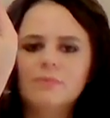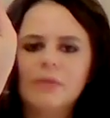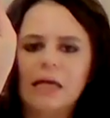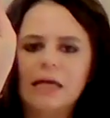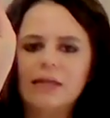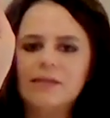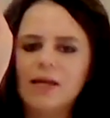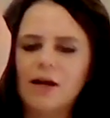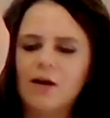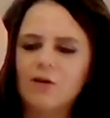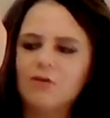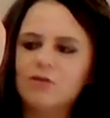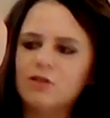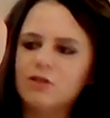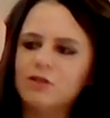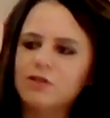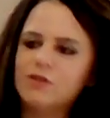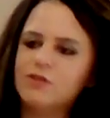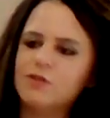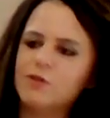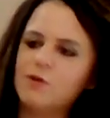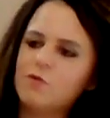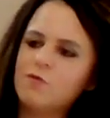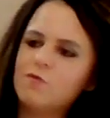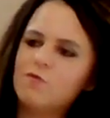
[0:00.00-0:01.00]
that's how it looks
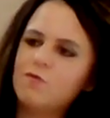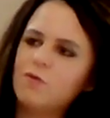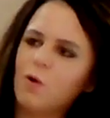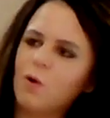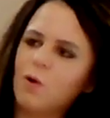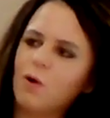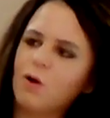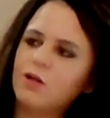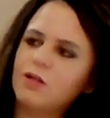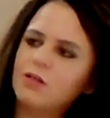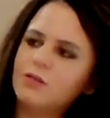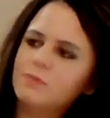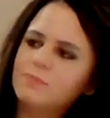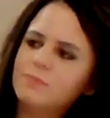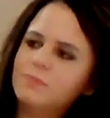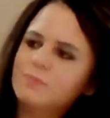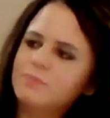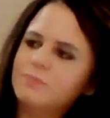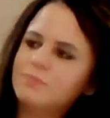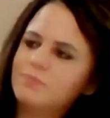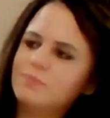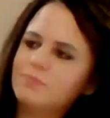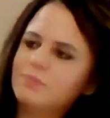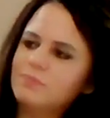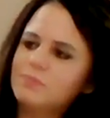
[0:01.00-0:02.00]
so far.
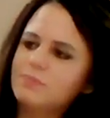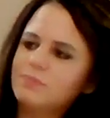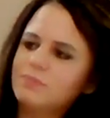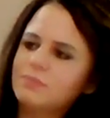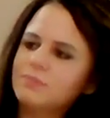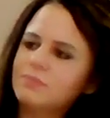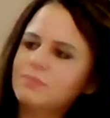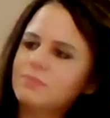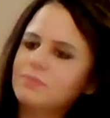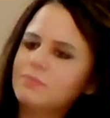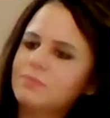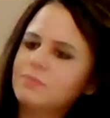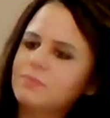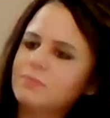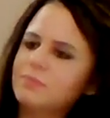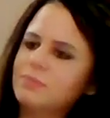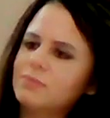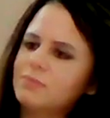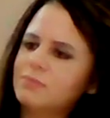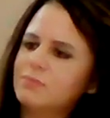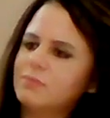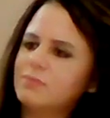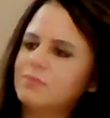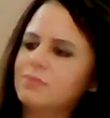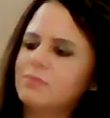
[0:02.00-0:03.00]

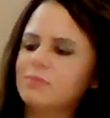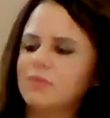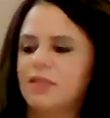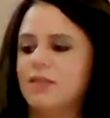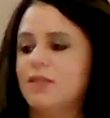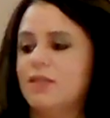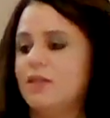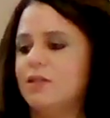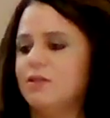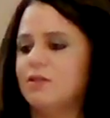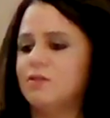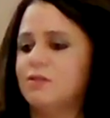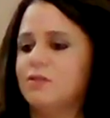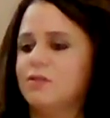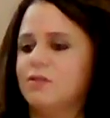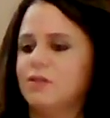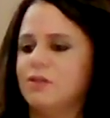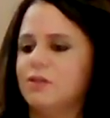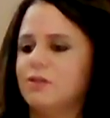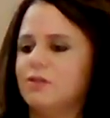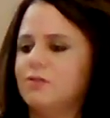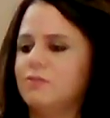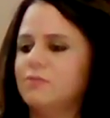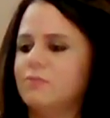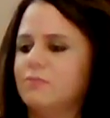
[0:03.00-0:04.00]
I think it looks
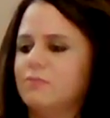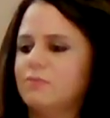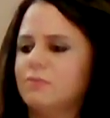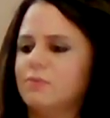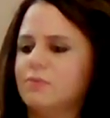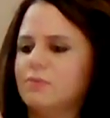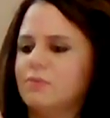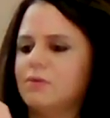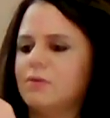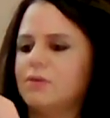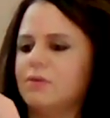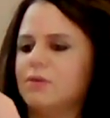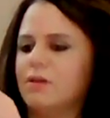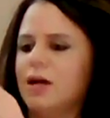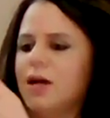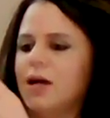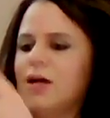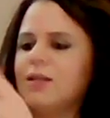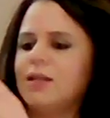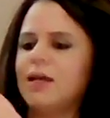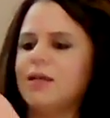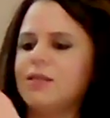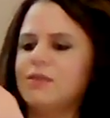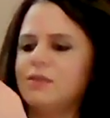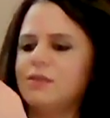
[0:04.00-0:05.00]
good. I
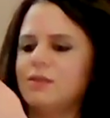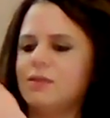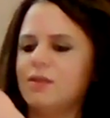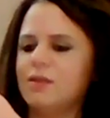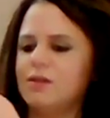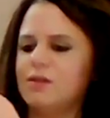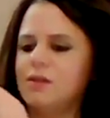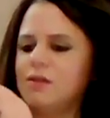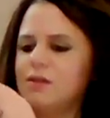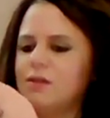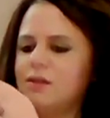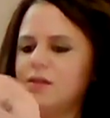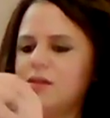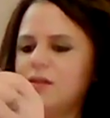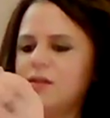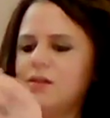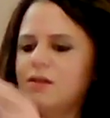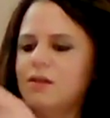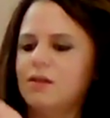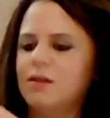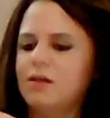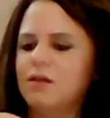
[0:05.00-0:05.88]
like the